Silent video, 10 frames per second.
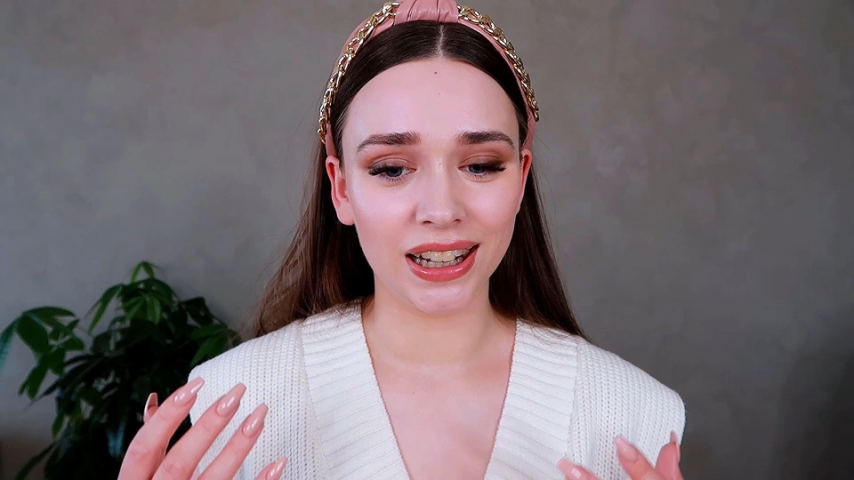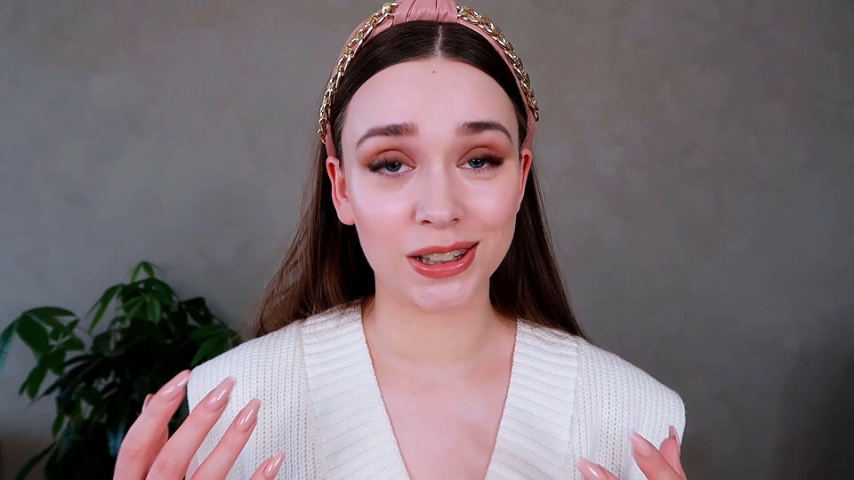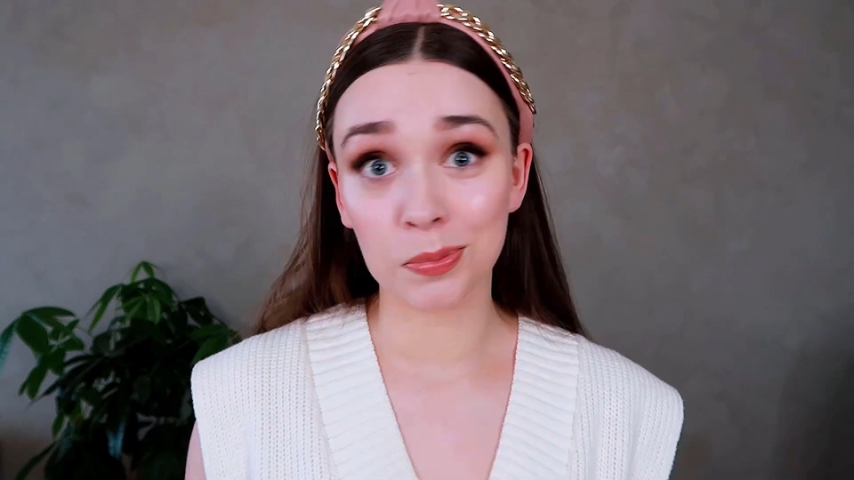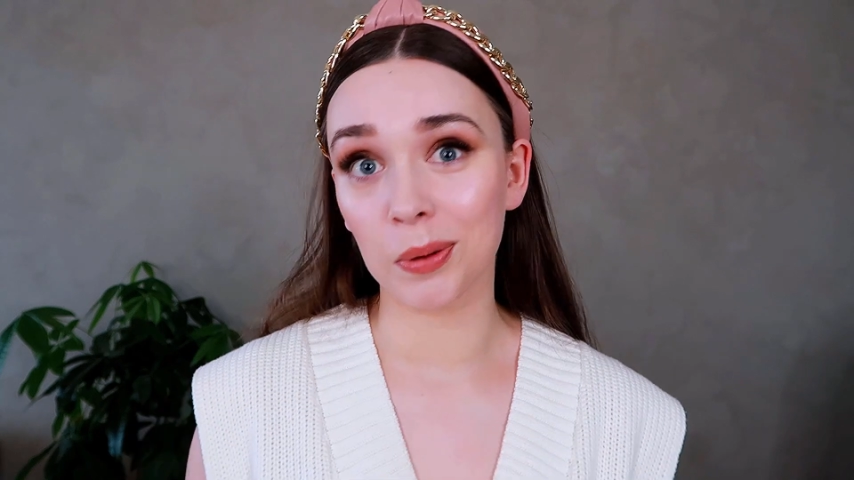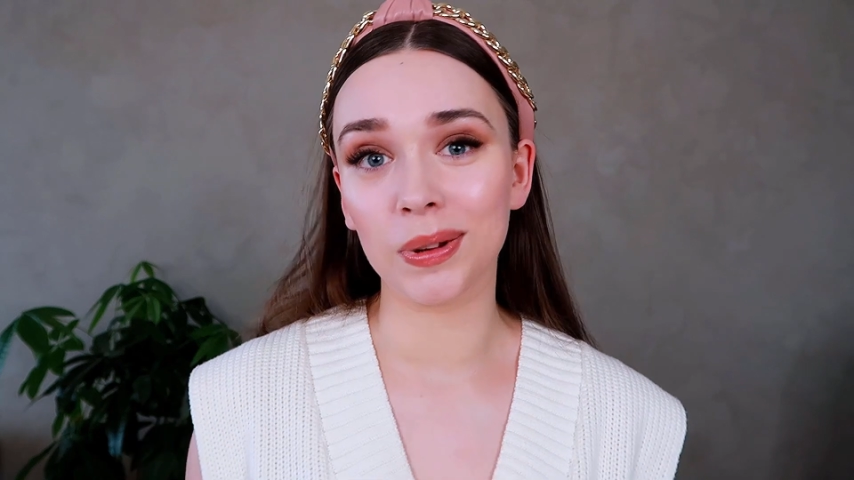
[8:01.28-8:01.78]

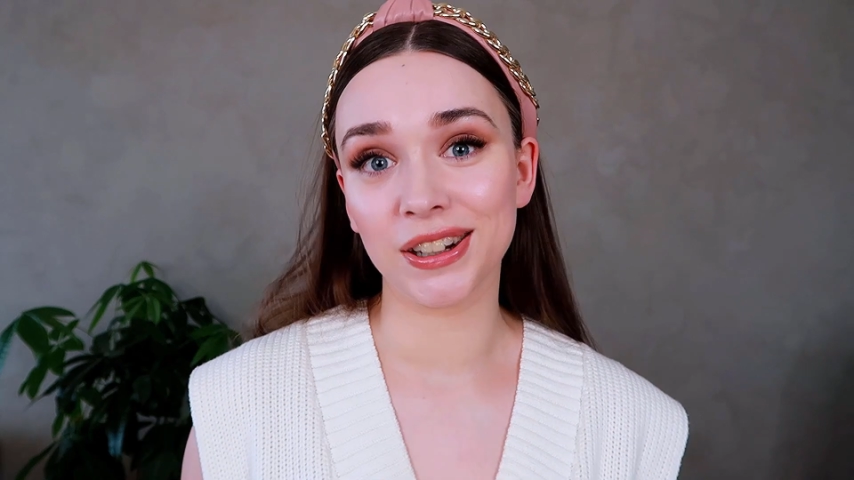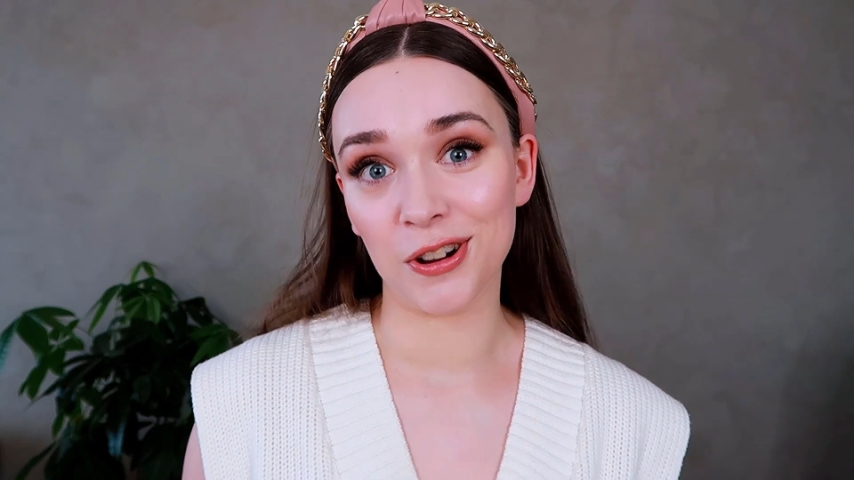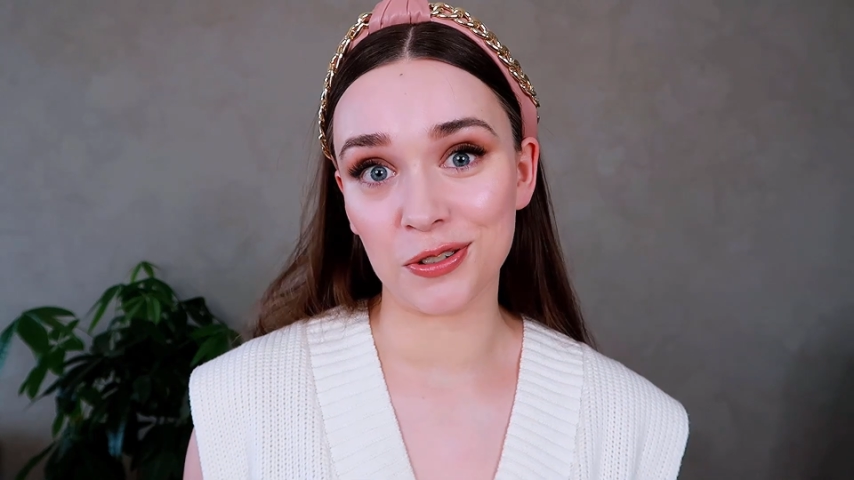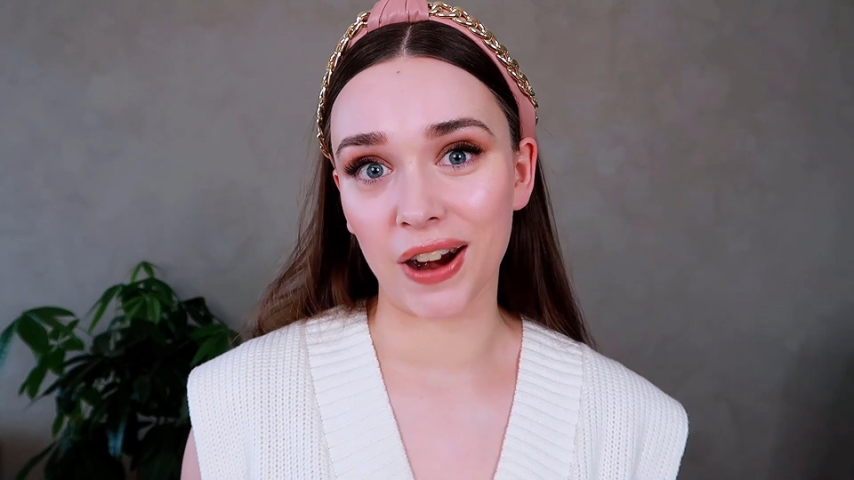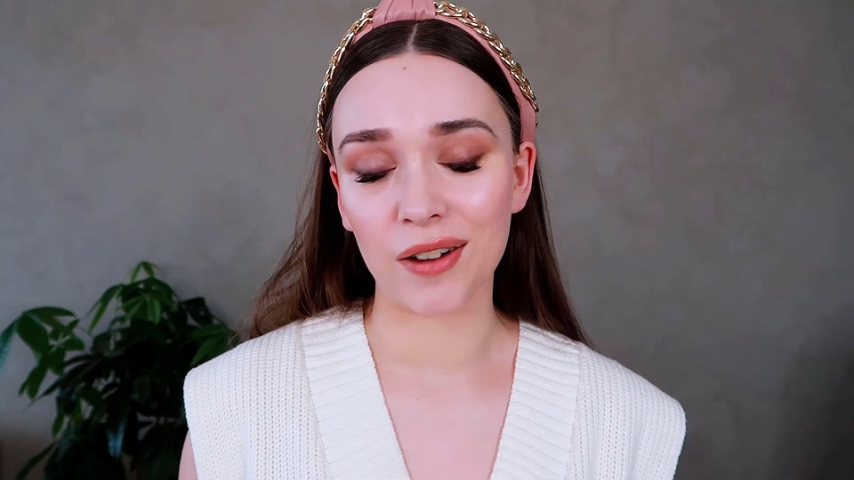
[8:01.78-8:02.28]
it's probably
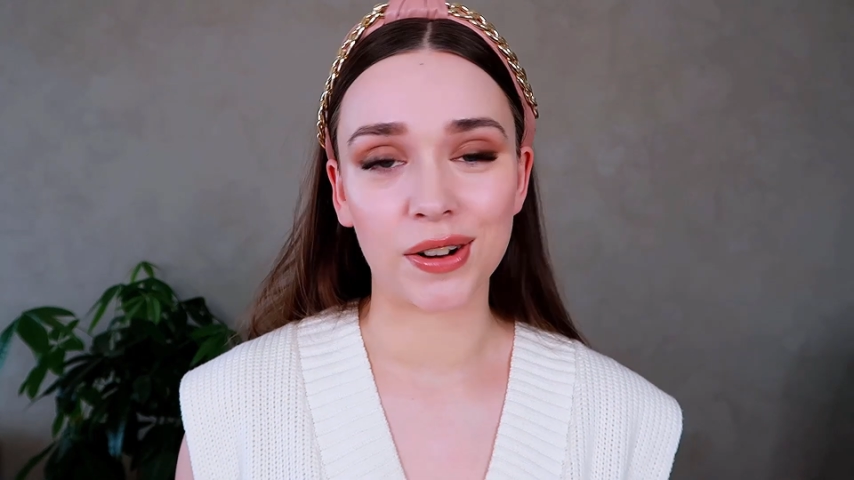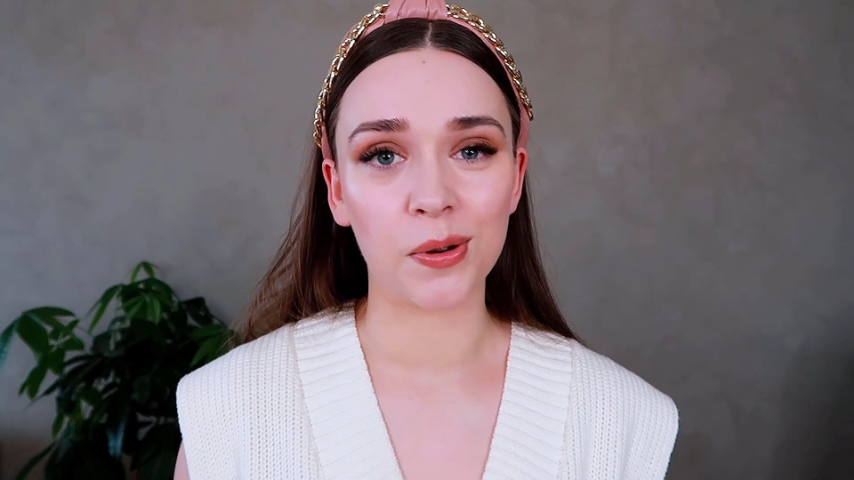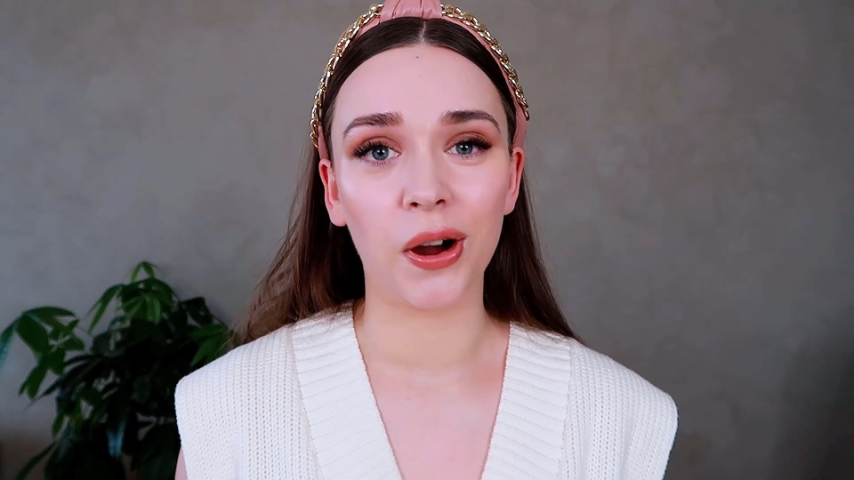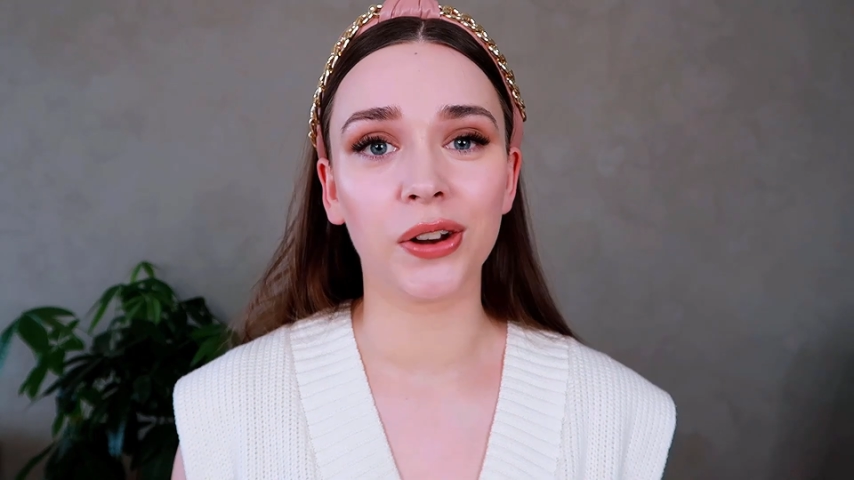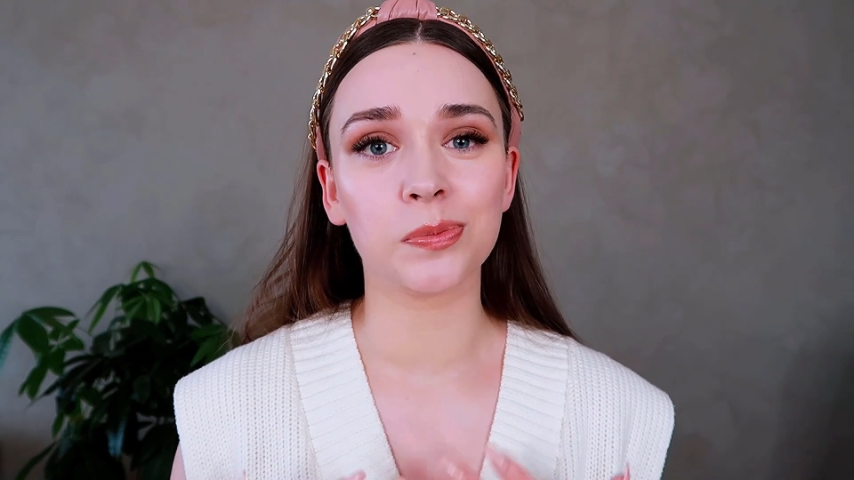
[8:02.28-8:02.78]
not for
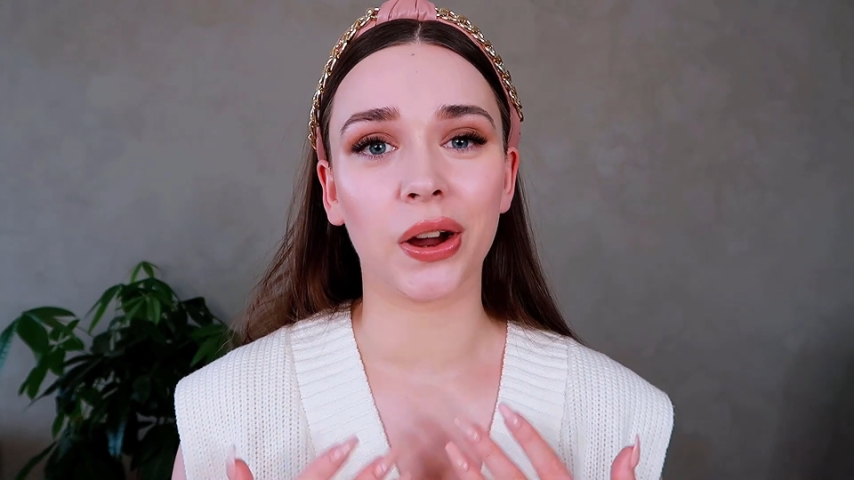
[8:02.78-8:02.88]
everyone,